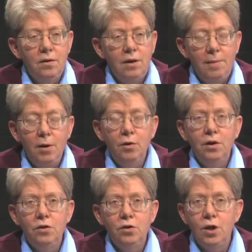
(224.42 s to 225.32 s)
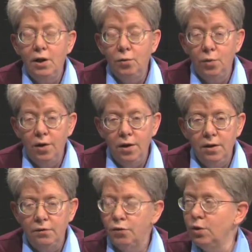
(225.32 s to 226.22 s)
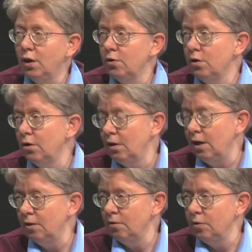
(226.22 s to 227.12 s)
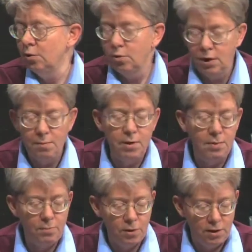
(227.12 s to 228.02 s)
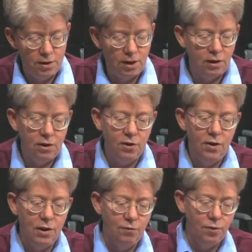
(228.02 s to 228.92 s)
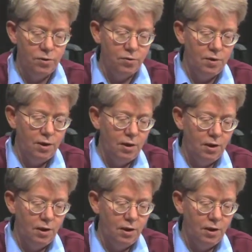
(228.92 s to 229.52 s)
came out in January of 2010. So we're coming up to the second year anniversary.